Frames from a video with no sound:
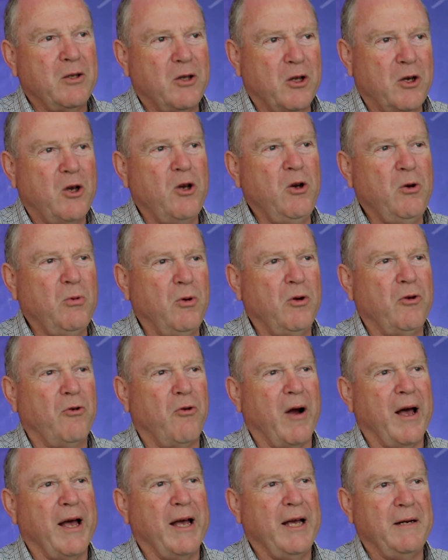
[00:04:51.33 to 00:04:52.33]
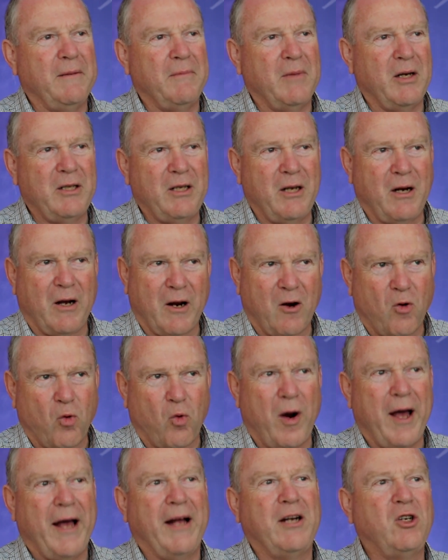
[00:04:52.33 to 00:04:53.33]
the queue will drain, and then I
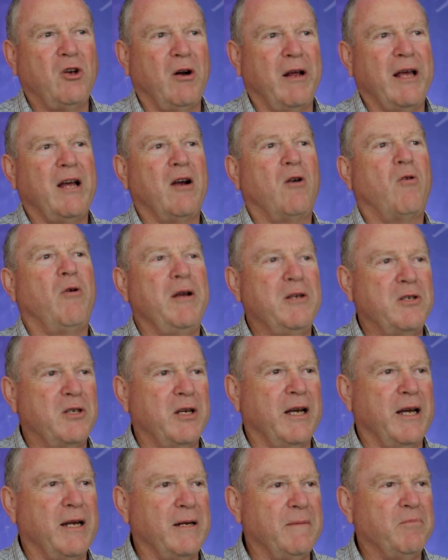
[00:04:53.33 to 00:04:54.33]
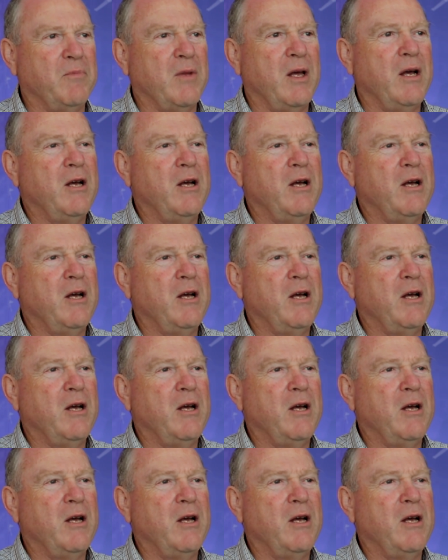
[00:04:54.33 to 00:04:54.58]
gradually increase again.